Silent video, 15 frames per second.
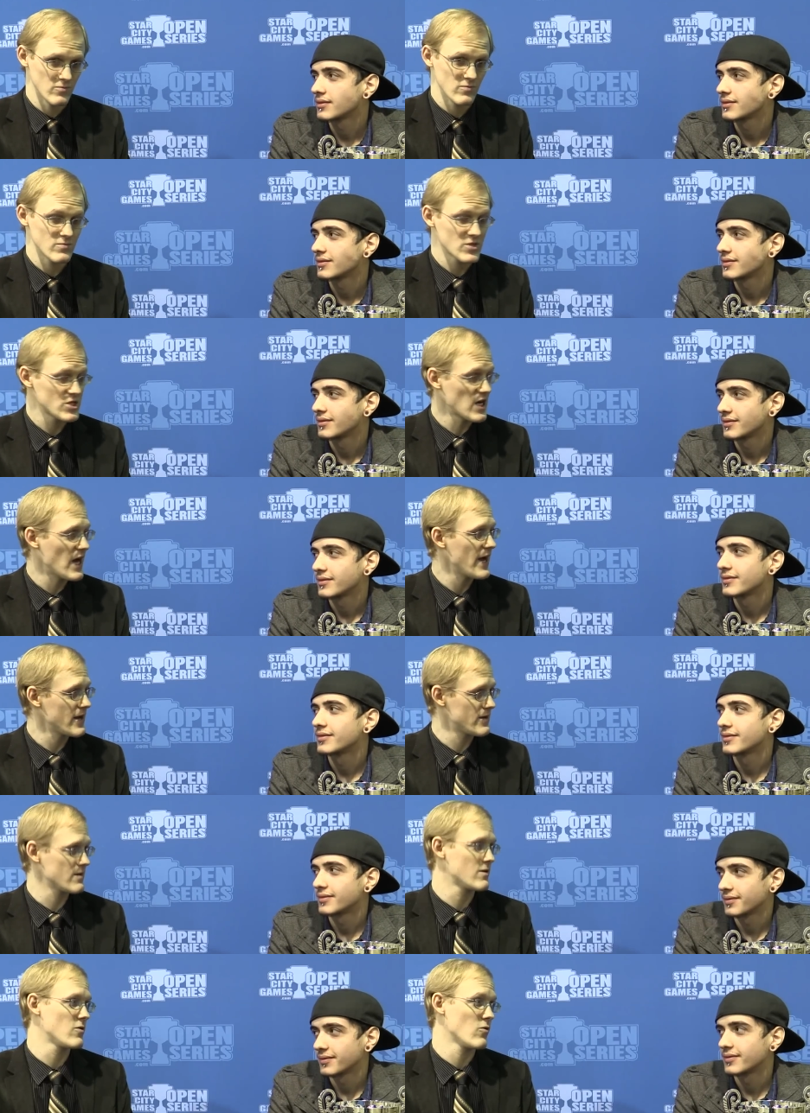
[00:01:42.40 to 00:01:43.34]

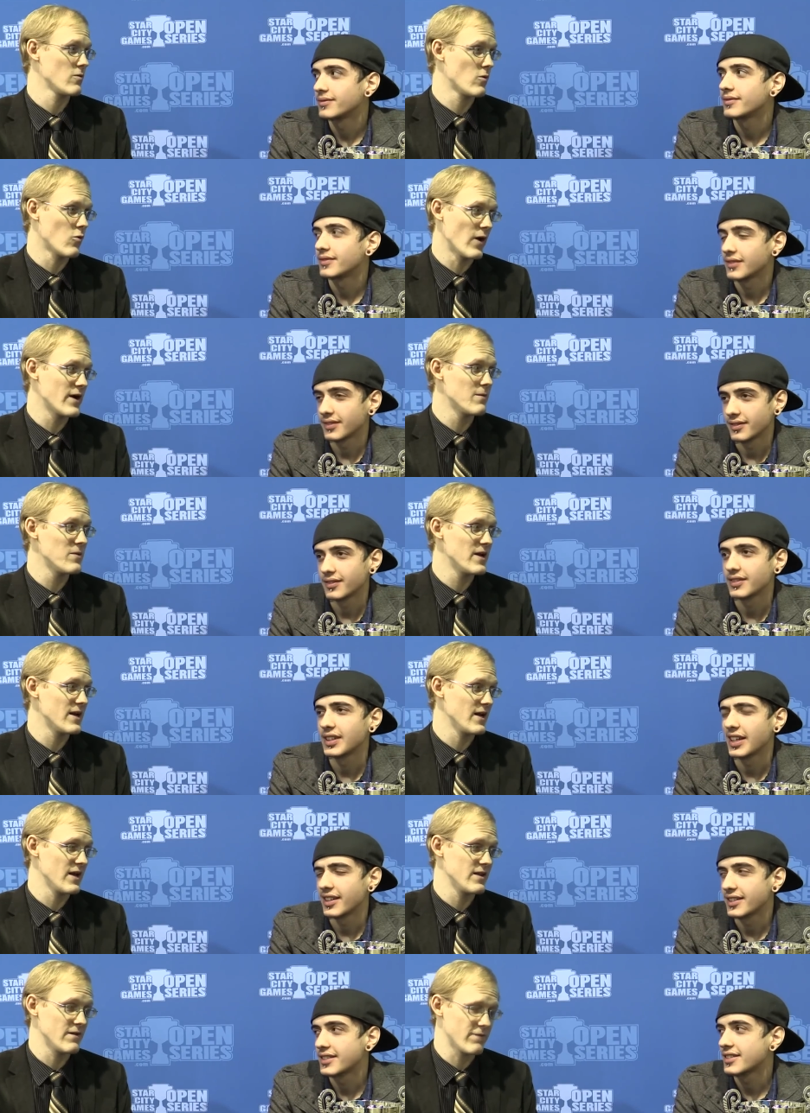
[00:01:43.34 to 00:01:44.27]
Speaker 1: shined qu quite a bit
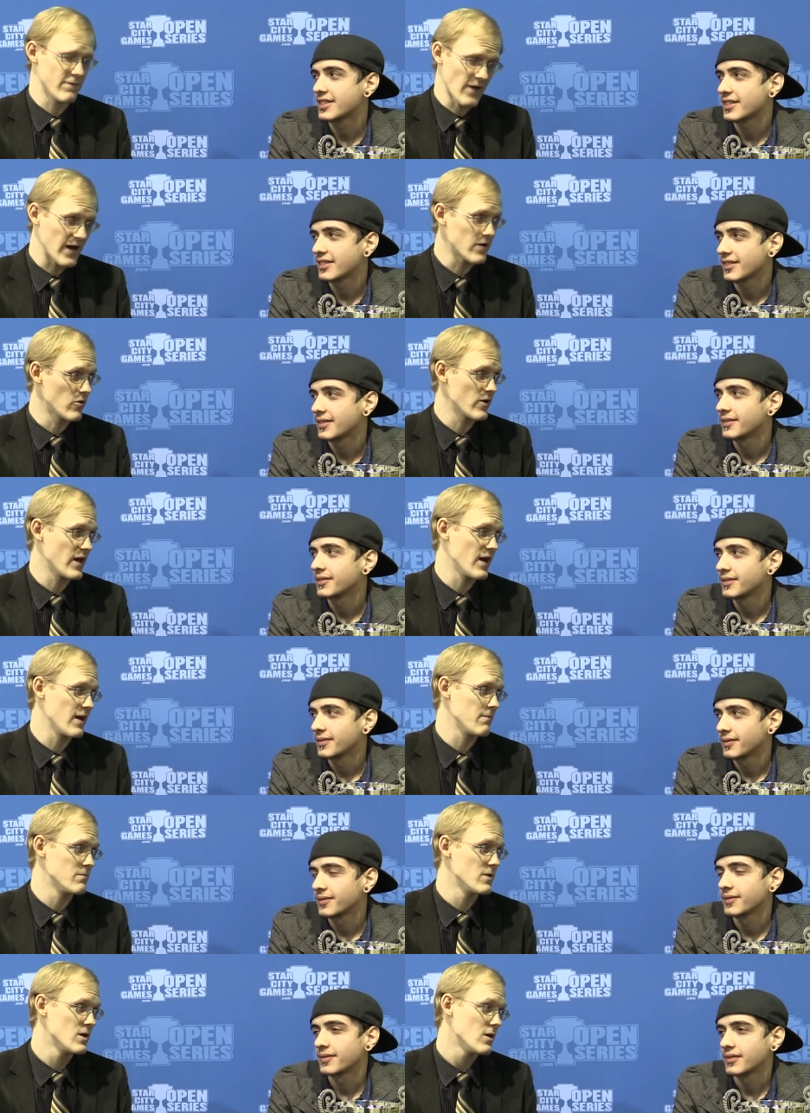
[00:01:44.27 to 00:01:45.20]
yes. in the final
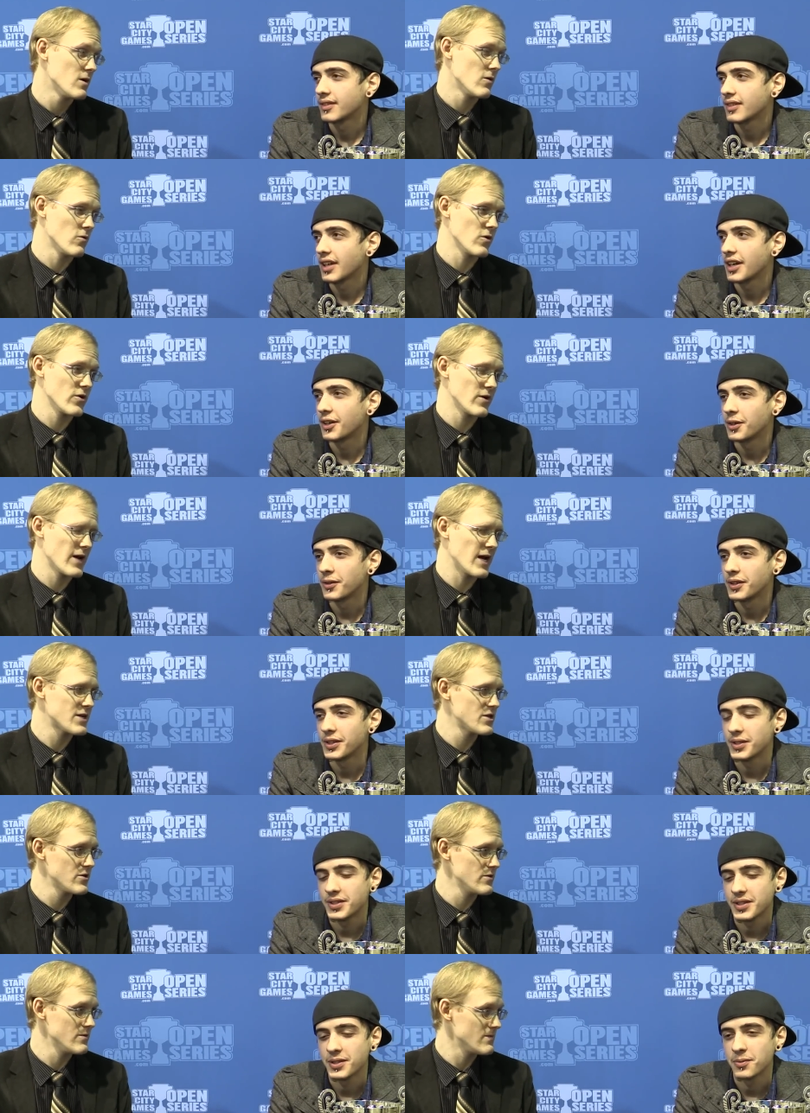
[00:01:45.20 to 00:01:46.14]
game, where
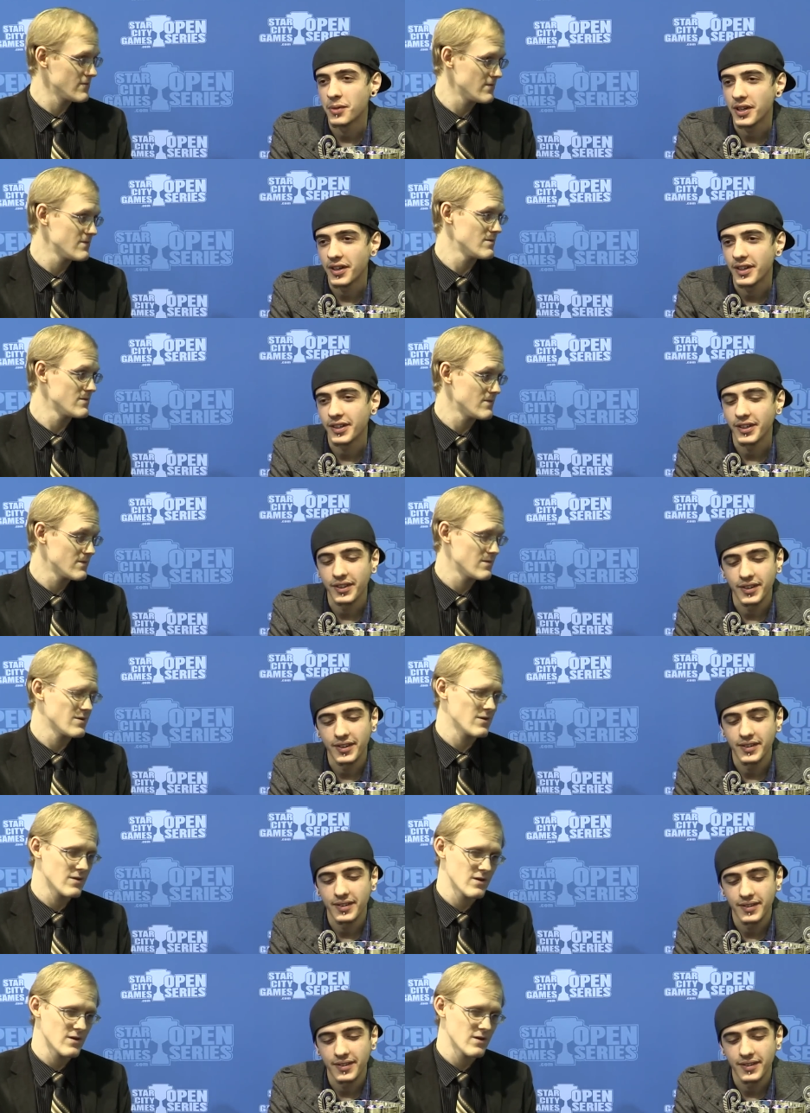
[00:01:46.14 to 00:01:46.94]
Erebos you got to very good.